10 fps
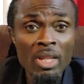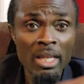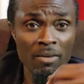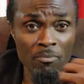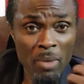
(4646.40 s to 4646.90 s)

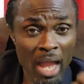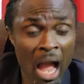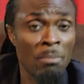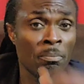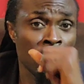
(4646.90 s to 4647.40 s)
If
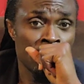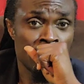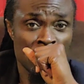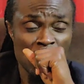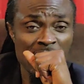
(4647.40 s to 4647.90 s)
I'm
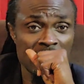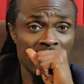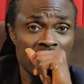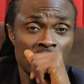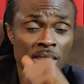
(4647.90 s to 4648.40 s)

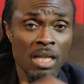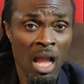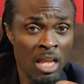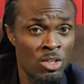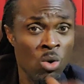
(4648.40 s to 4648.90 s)
Jesus
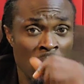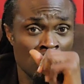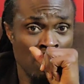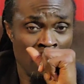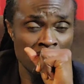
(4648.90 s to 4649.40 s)
and you are John,